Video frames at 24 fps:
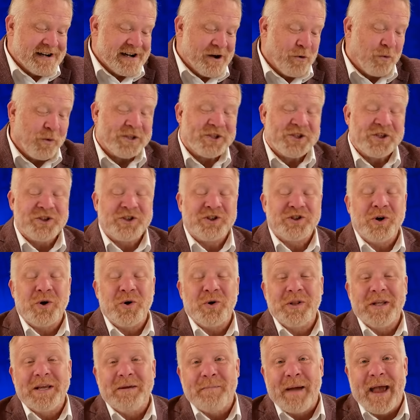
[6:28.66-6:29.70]
it wasn't
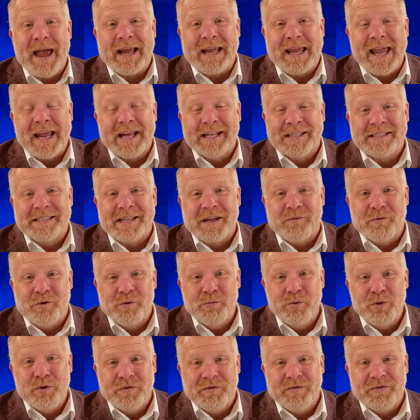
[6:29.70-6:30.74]
solely Matt Gaetz that
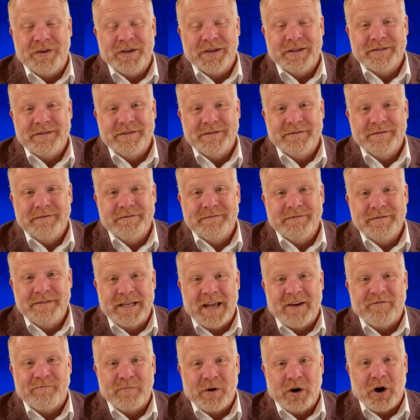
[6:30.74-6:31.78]
removed
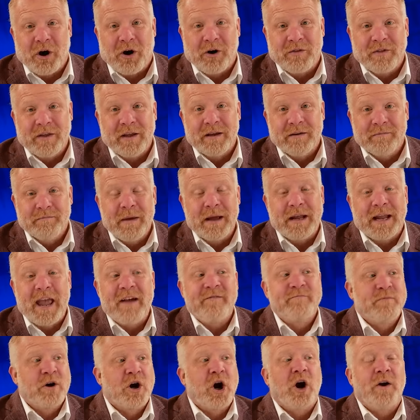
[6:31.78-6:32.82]
Kevin McCarthy.
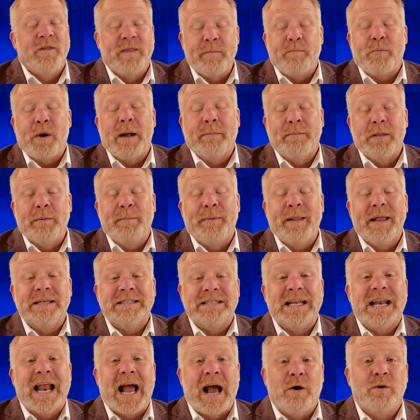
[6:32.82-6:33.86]
Kevin McCarthy probably
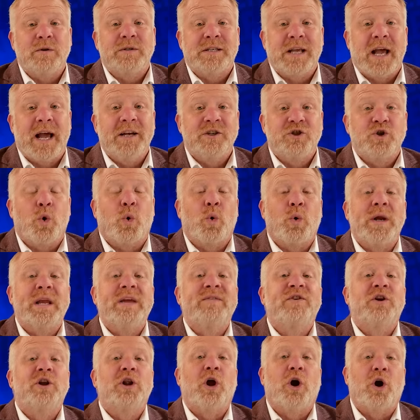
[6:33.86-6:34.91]
plays an outsized or
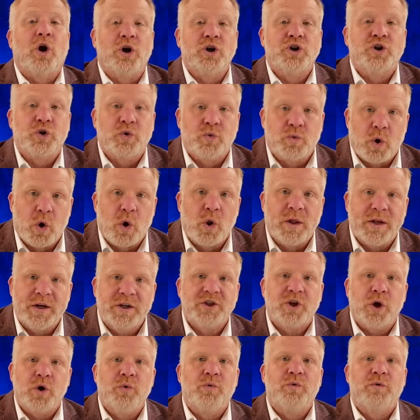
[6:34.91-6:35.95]
even larger role in
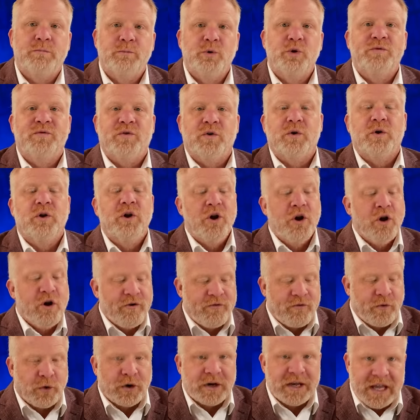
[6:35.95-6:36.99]
his own removal
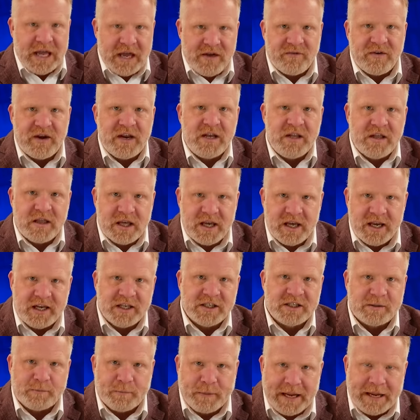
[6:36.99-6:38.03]
for giving
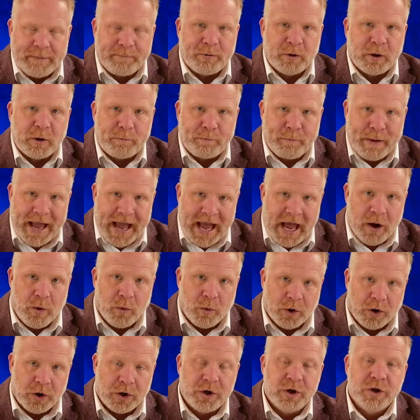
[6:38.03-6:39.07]
these people
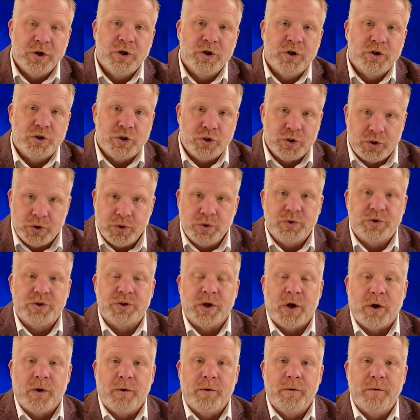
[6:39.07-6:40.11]
power to do
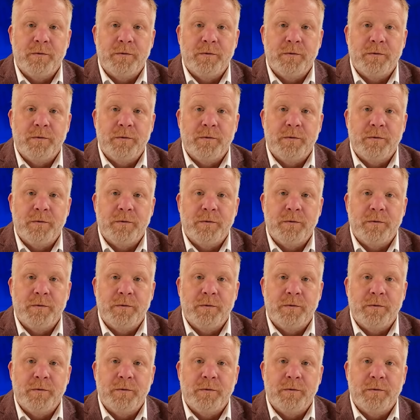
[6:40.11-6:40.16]
so.